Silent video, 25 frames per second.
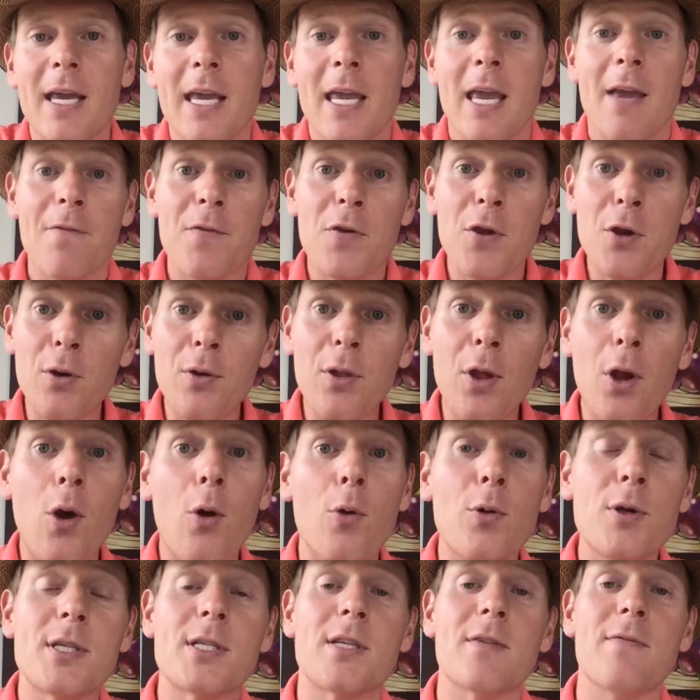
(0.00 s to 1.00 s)
If you're the
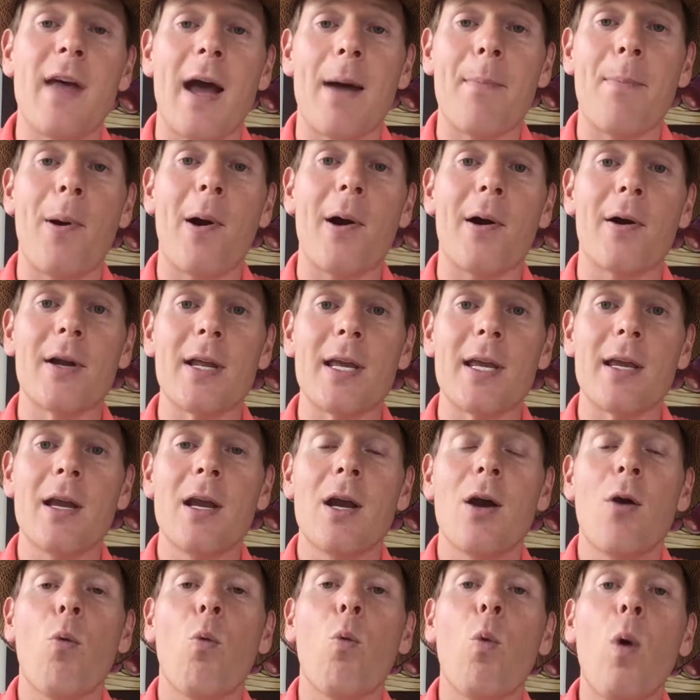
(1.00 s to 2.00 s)
host of that party,
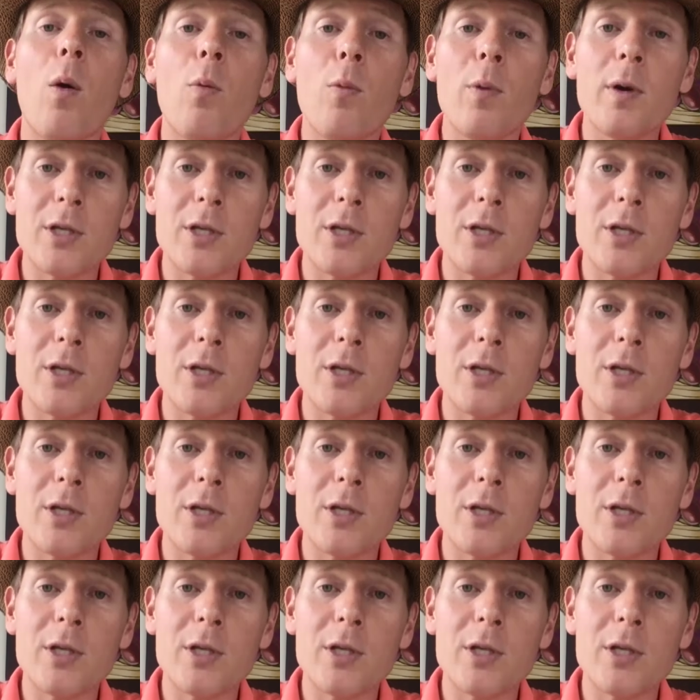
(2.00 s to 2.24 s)
what